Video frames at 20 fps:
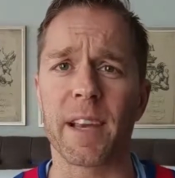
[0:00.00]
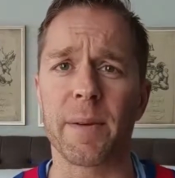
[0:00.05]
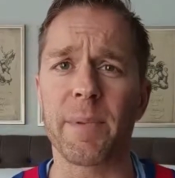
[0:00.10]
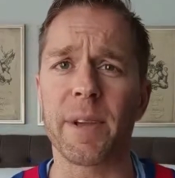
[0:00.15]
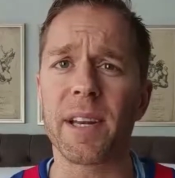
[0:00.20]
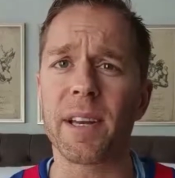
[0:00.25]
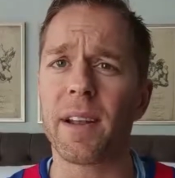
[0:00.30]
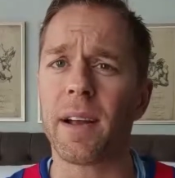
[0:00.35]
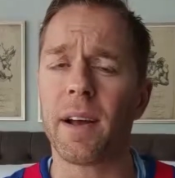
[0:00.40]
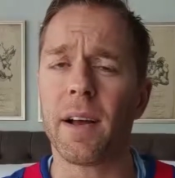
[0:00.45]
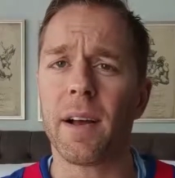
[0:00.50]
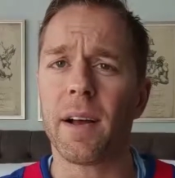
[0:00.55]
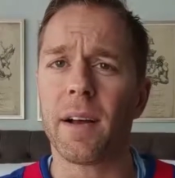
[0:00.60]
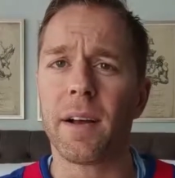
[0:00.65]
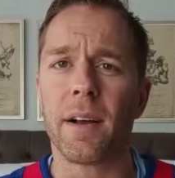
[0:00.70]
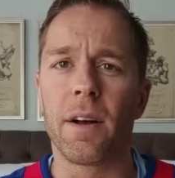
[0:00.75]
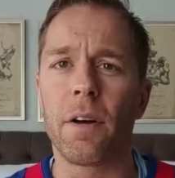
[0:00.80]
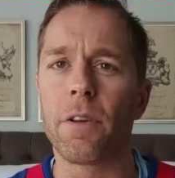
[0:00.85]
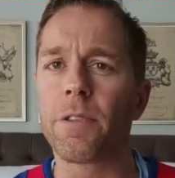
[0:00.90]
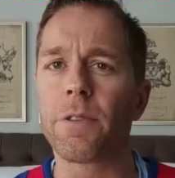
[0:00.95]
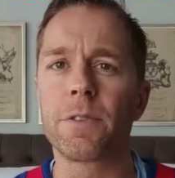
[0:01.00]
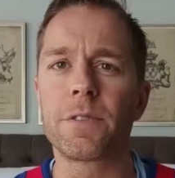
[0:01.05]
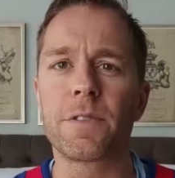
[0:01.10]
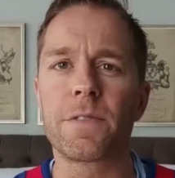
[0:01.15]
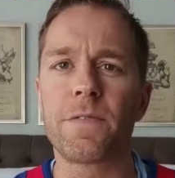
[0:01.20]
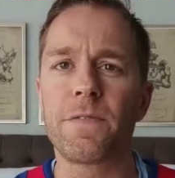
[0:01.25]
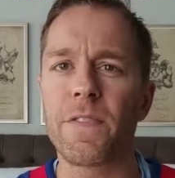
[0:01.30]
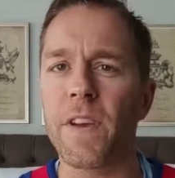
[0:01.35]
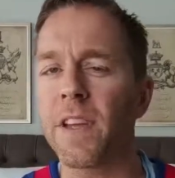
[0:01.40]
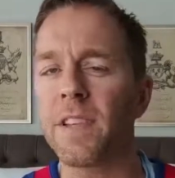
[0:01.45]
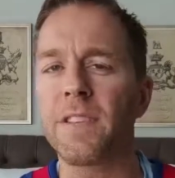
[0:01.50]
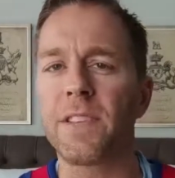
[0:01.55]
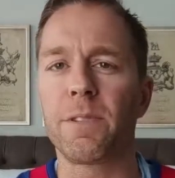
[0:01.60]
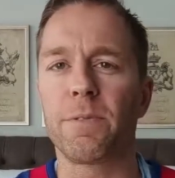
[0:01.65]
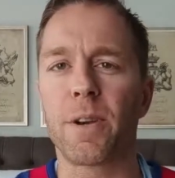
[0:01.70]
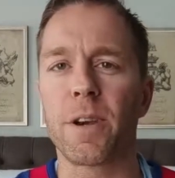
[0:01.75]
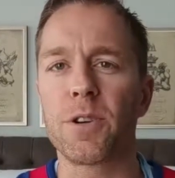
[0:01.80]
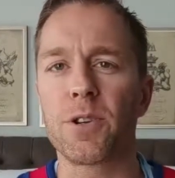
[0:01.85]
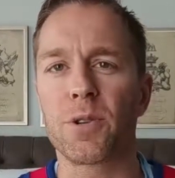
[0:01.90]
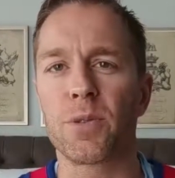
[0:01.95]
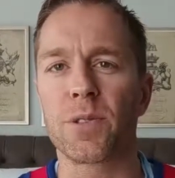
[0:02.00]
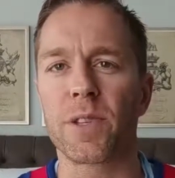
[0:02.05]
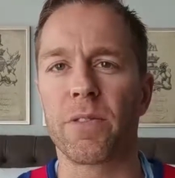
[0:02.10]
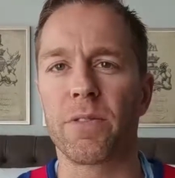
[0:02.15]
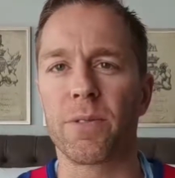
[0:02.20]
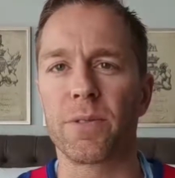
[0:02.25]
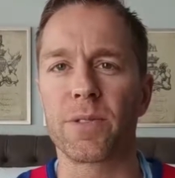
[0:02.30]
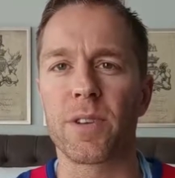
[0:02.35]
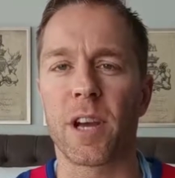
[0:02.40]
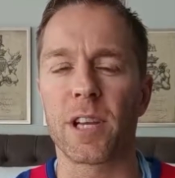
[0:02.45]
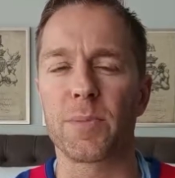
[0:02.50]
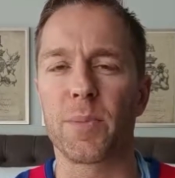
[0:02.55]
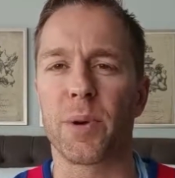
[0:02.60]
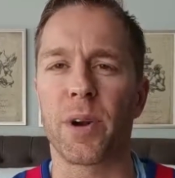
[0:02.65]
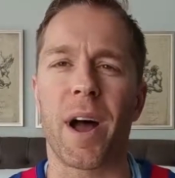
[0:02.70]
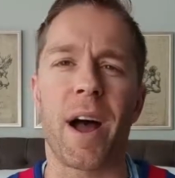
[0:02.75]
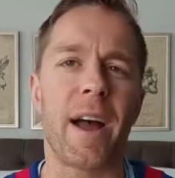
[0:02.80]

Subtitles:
I mean, all those fancy ratios everyone talks about,